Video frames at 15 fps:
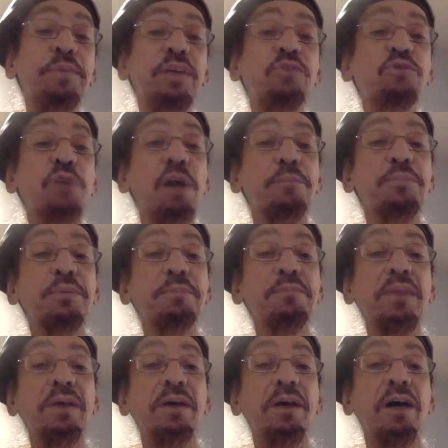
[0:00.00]
be Trump.
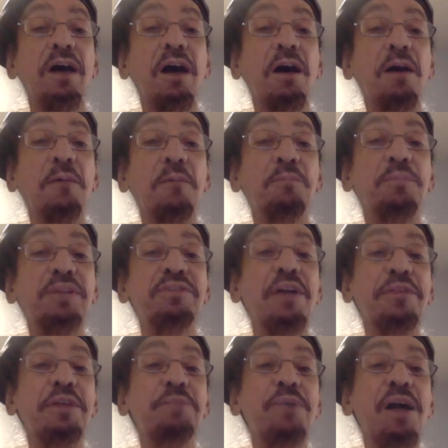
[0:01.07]
But
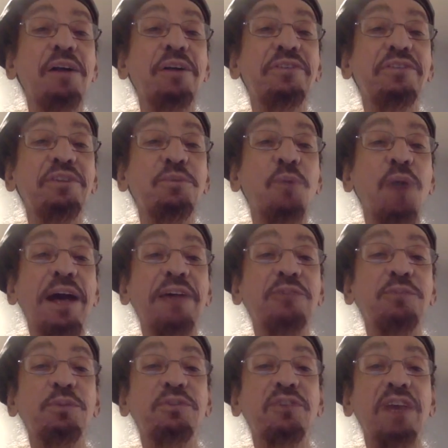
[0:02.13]
nothing policy-wise
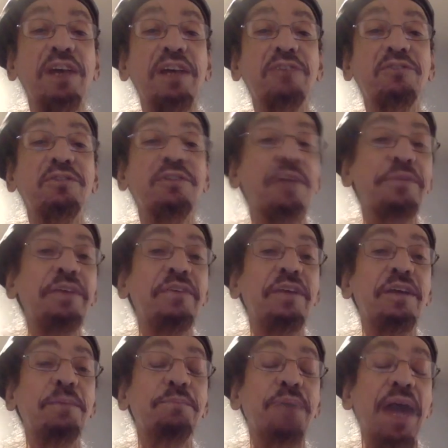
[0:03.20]
will change. Nothing that
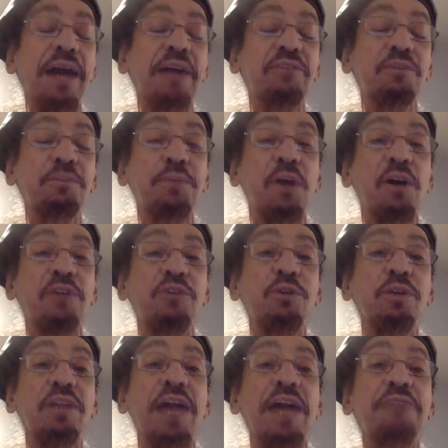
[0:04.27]
impacts upon your
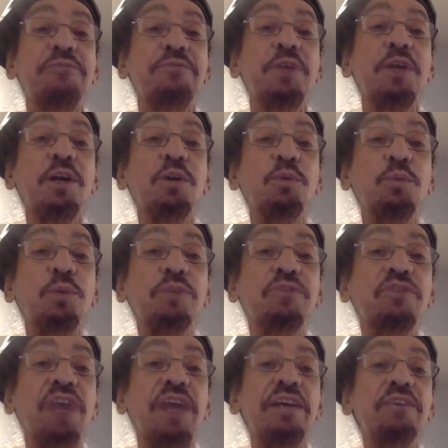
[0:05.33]
life will
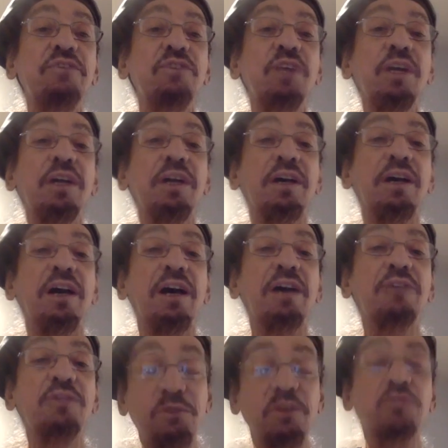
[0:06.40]
change.
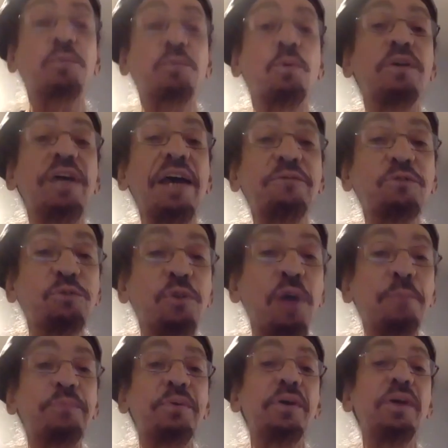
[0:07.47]
You just won't have
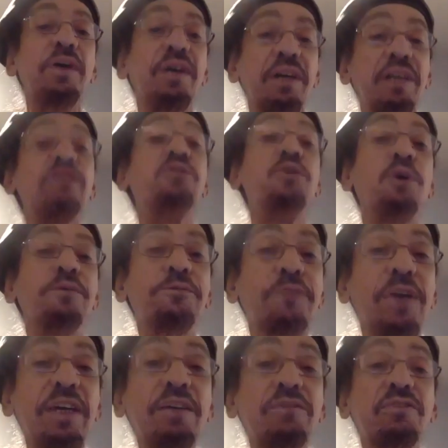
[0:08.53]
Trump in your
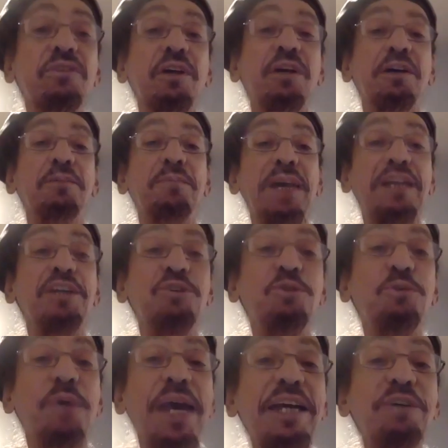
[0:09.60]
face, making
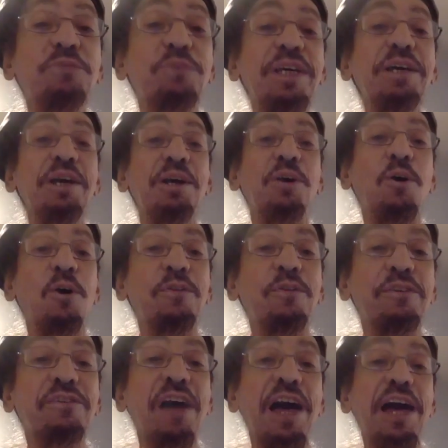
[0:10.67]
you angry all
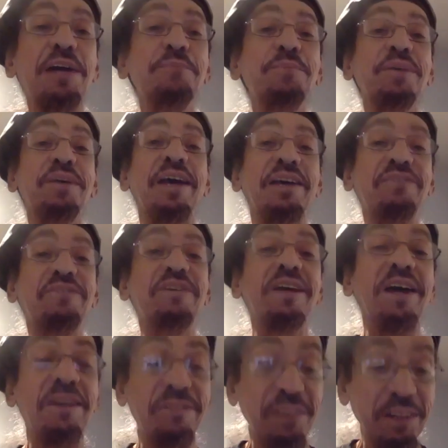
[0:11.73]
the time, as
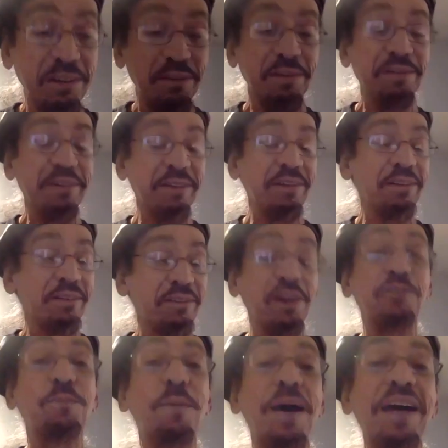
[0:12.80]
he
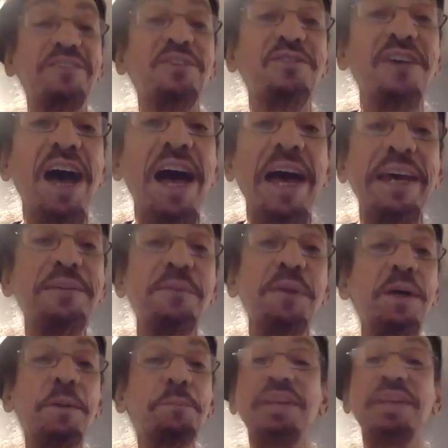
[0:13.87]
does by design.
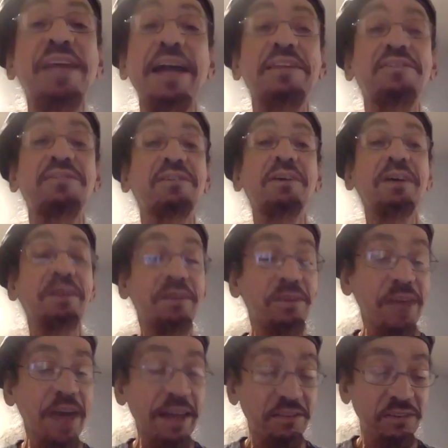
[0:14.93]
But
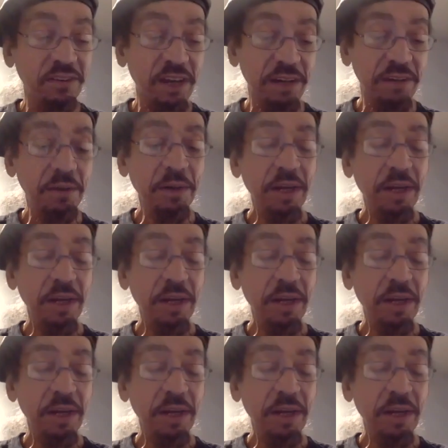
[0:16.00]
that's it.